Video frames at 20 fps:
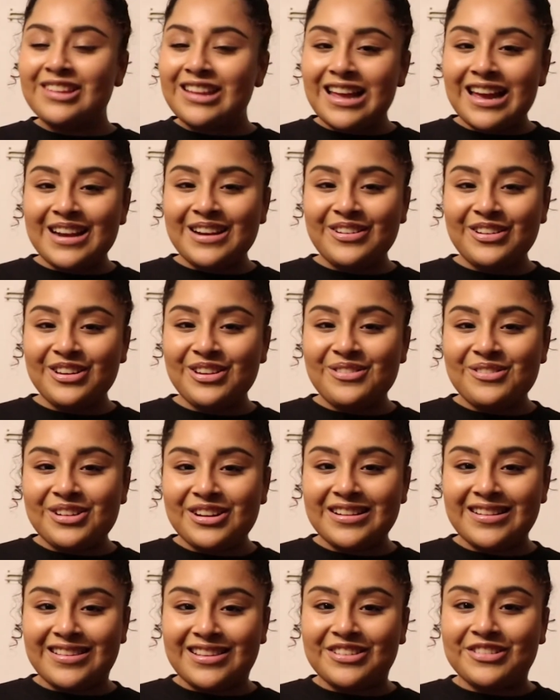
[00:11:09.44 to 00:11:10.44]
I know you
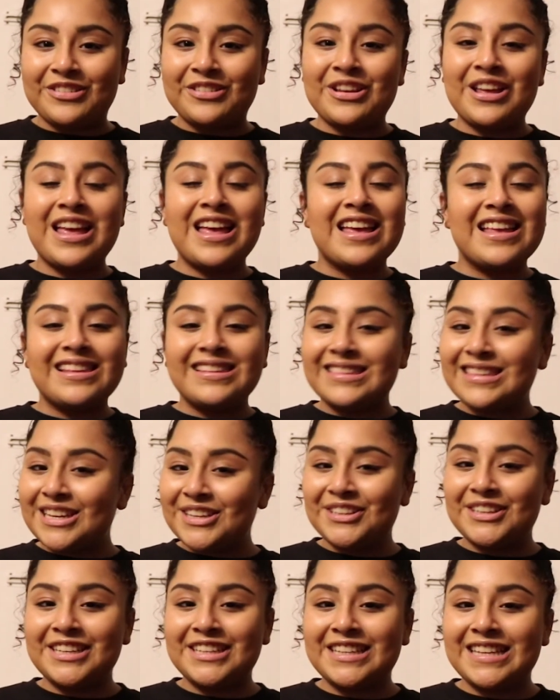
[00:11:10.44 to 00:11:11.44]
want to.
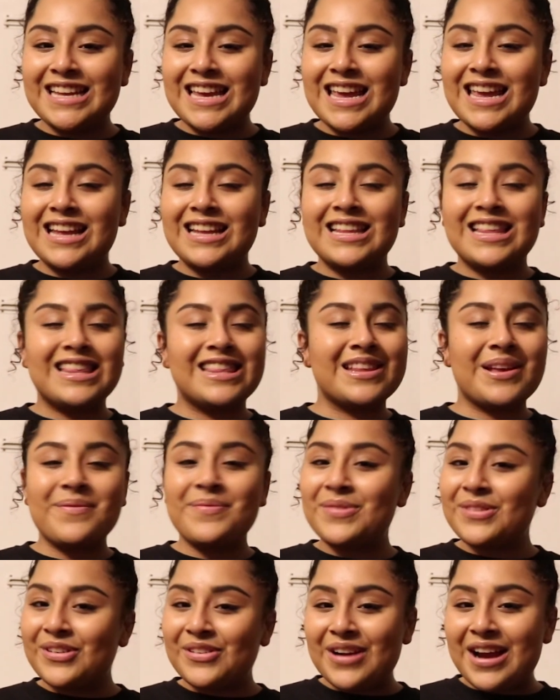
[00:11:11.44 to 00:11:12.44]
Seriously,
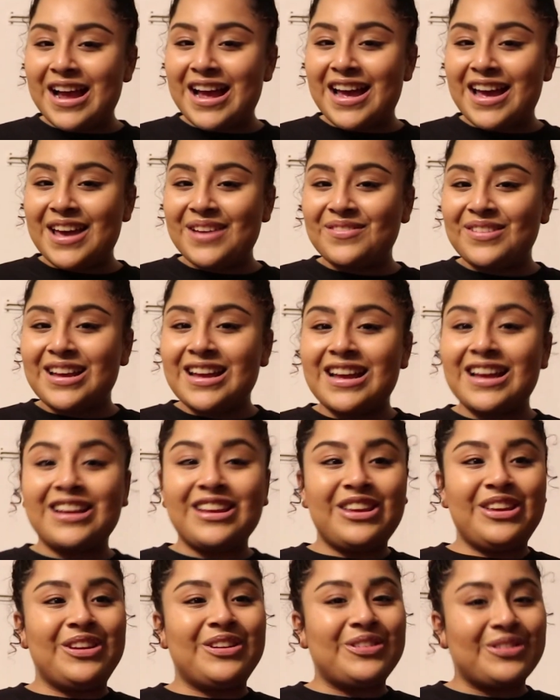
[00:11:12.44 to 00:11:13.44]
subscribe.
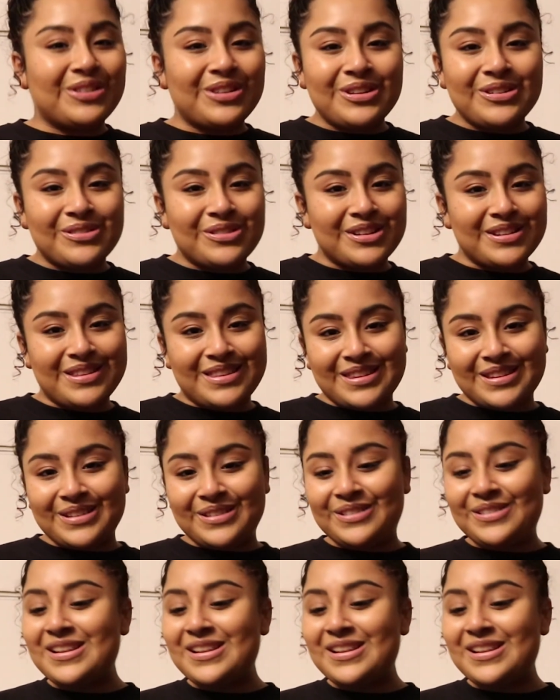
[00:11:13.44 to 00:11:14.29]
You know you want to.